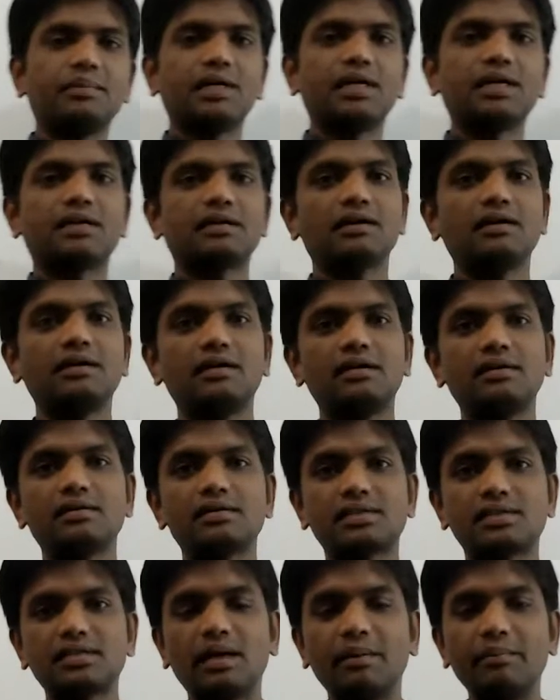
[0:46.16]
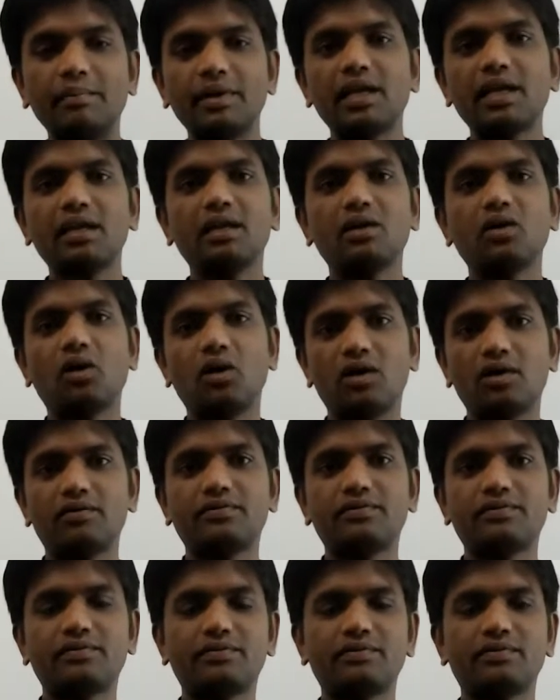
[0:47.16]
but a summary
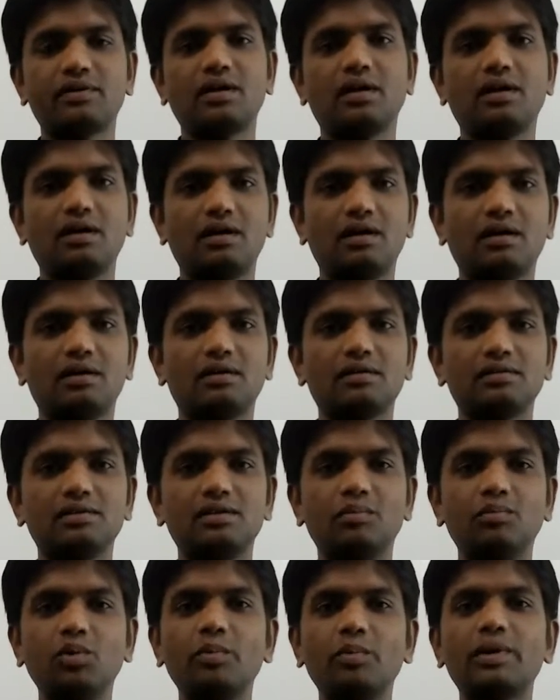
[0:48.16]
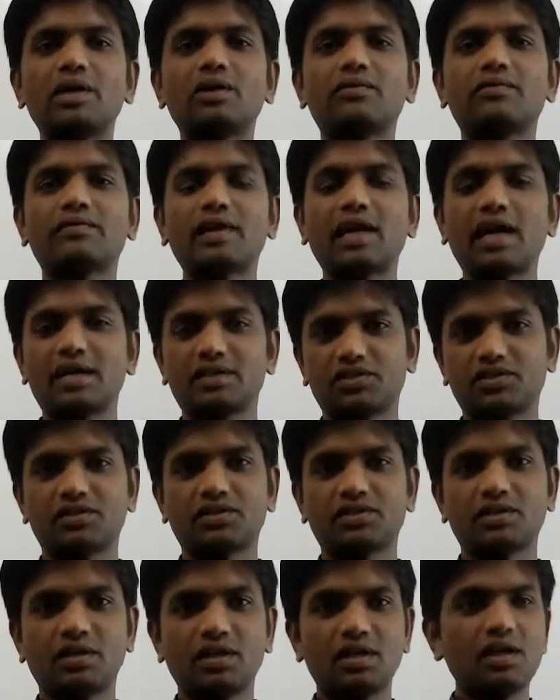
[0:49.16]
of the movement of
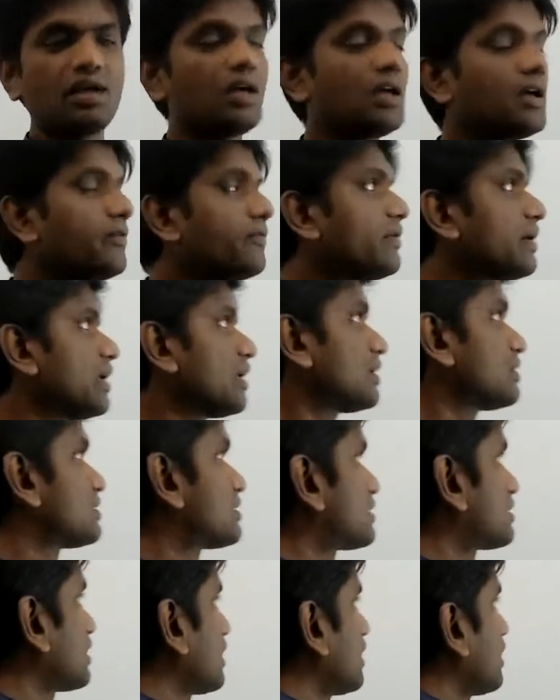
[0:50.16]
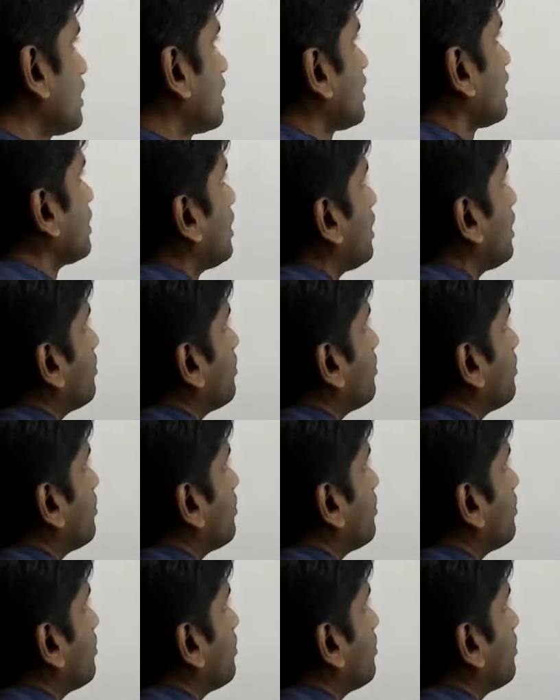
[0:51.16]
cash. When I say a